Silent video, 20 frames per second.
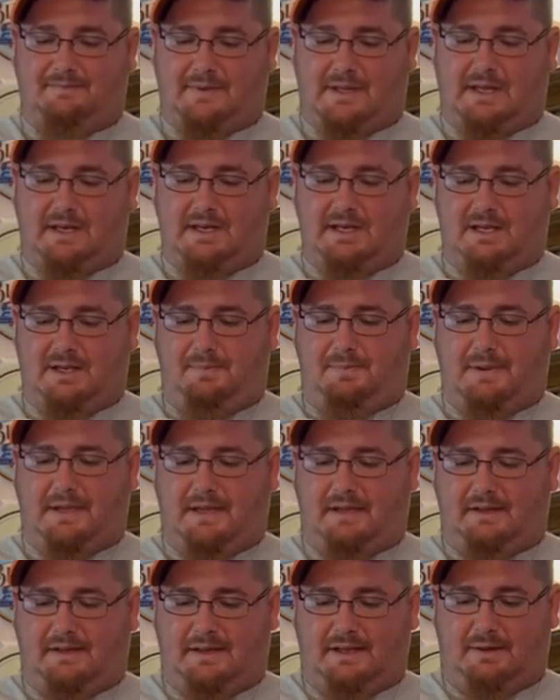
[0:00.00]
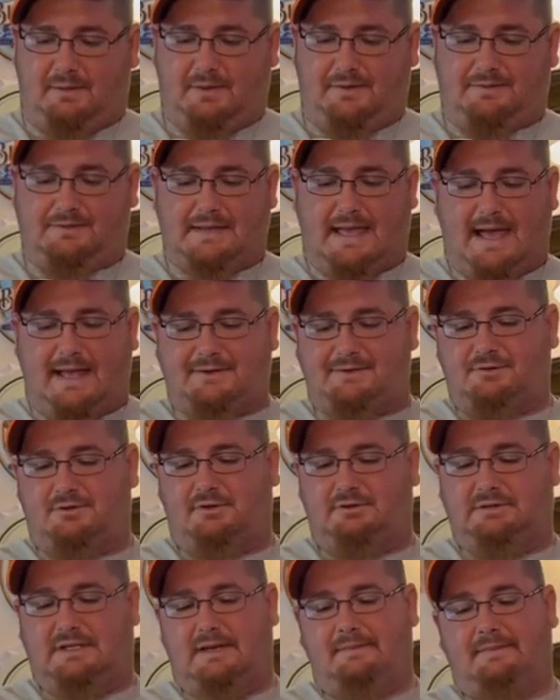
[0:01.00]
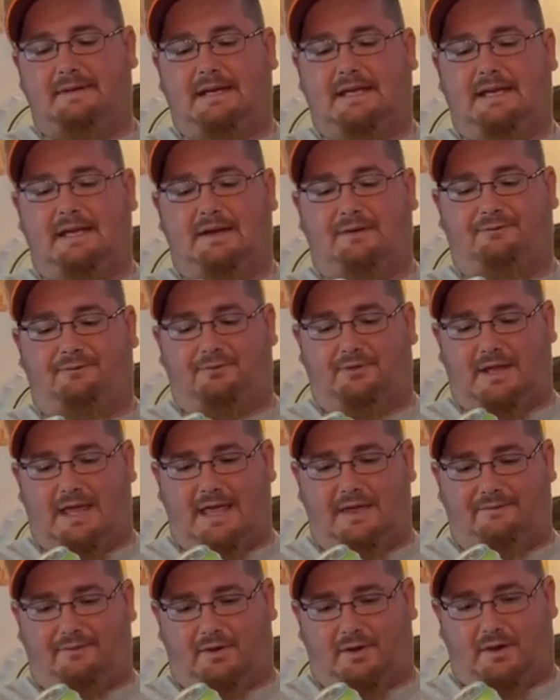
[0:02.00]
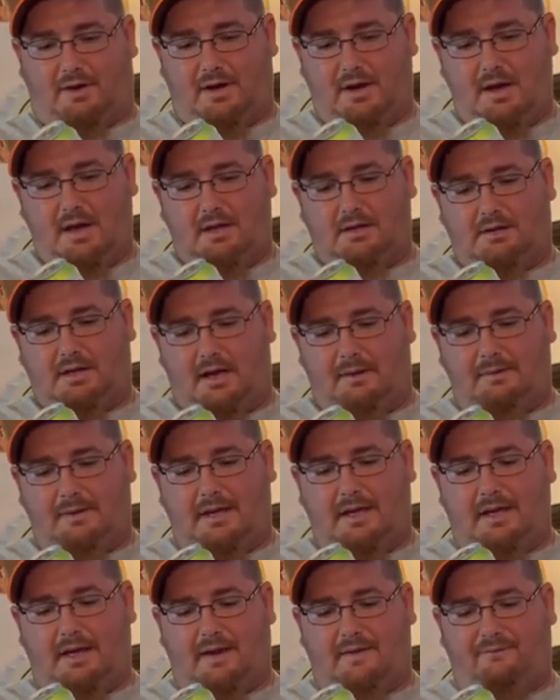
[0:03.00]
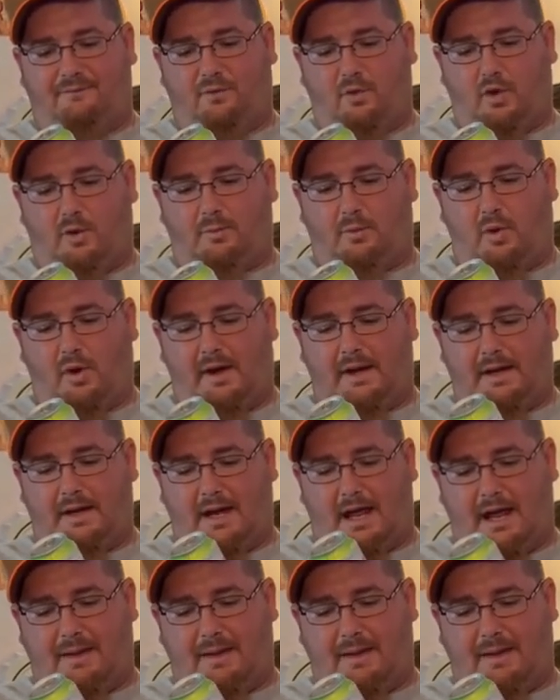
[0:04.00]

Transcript: India Pale Ale with natural lemonade flavor. Coming in at 4.9%